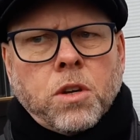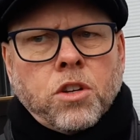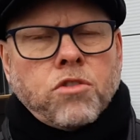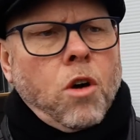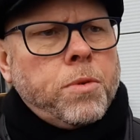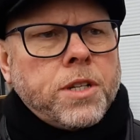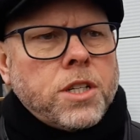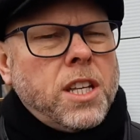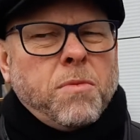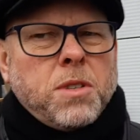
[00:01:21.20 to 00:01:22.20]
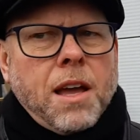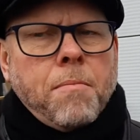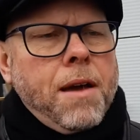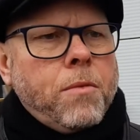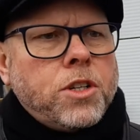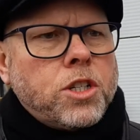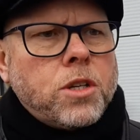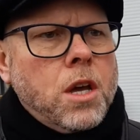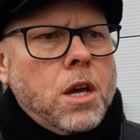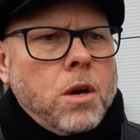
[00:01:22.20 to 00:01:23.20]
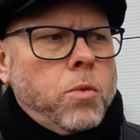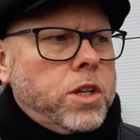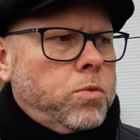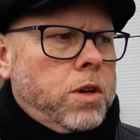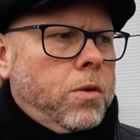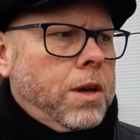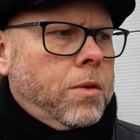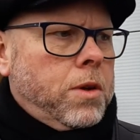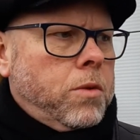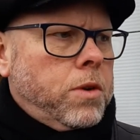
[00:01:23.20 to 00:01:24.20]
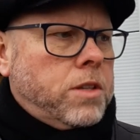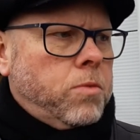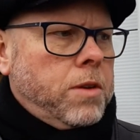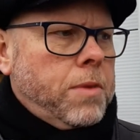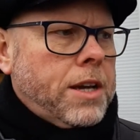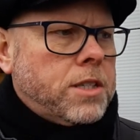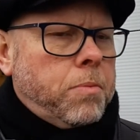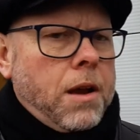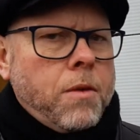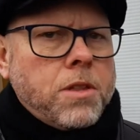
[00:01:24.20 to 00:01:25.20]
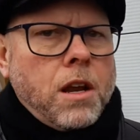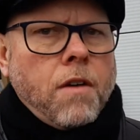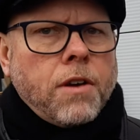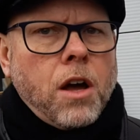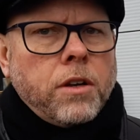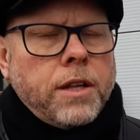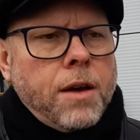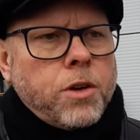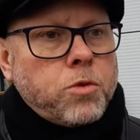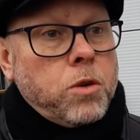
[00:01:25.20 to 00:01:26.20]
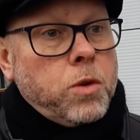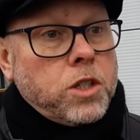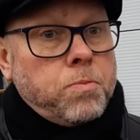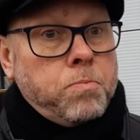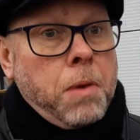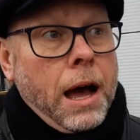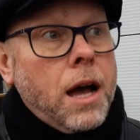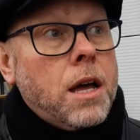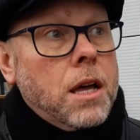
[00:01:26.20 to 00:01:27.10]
Control possession, even 10 men, we managed to play with an overload in there, but